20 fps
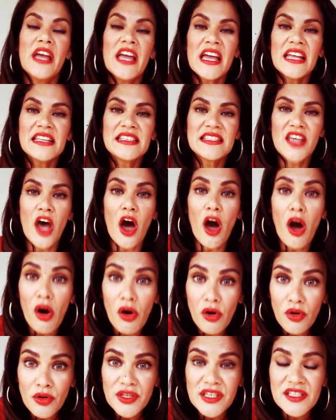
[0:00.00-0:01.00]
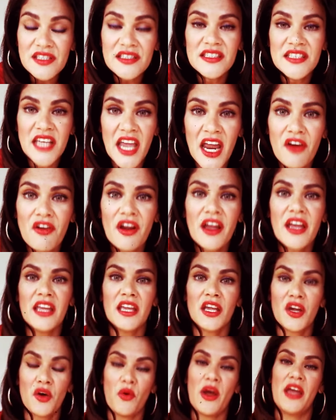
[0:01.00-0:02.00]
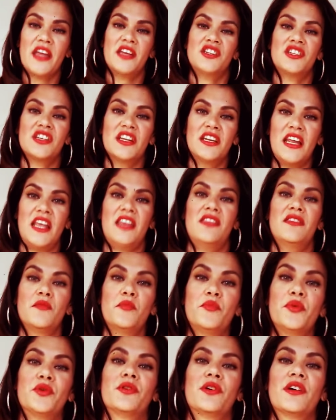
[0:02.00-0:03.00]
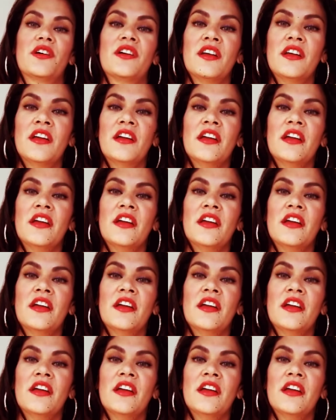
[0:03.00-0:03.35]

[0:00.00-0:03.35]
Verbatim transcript: It's the oldest terror equation in the book.